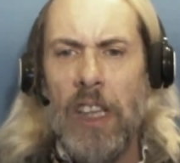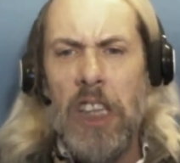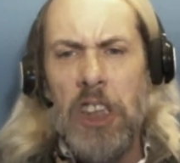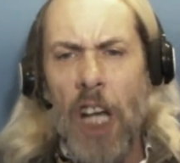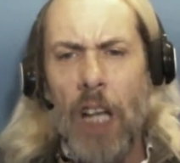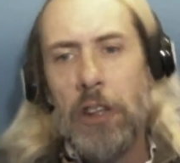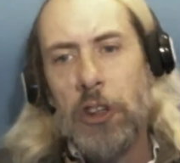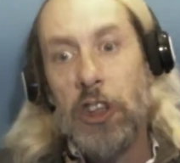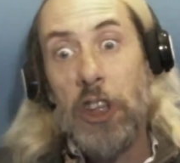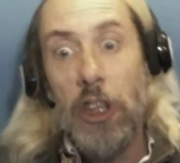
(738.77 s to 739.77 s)

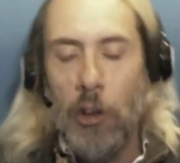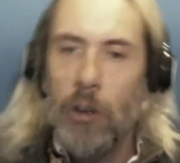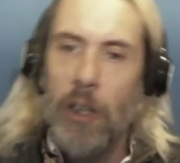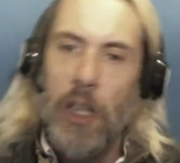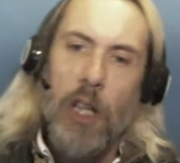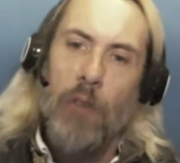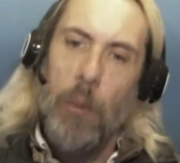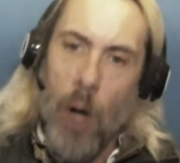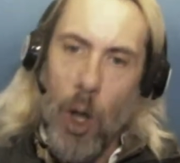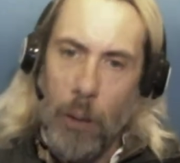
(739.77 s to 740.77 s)
Challenge the authority of the
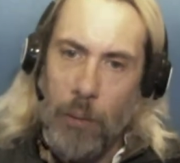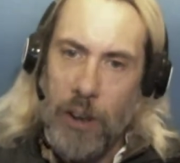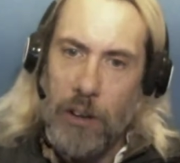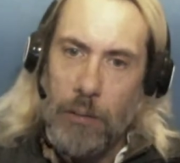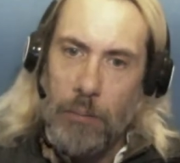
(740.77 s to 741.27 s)
parliament.